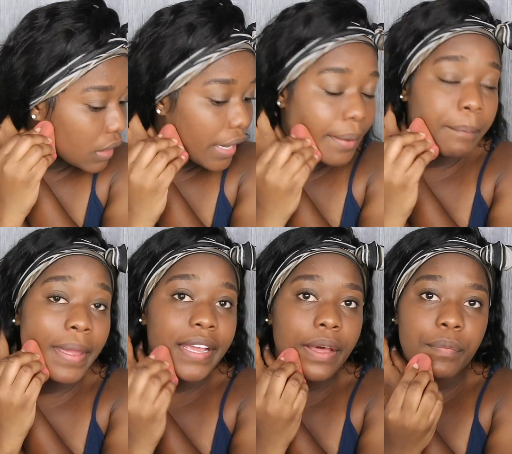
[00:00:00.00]
like
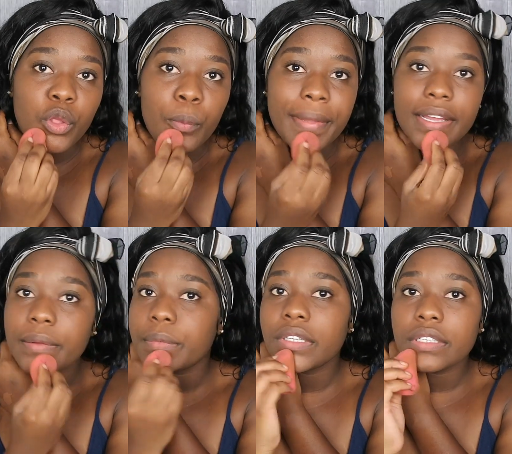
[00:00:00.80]
makeup no
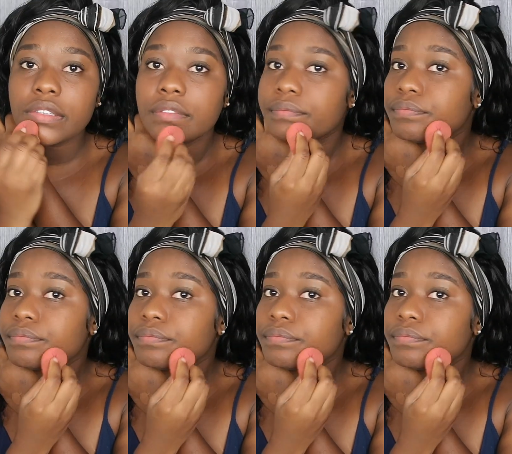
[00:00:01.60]
makeup look.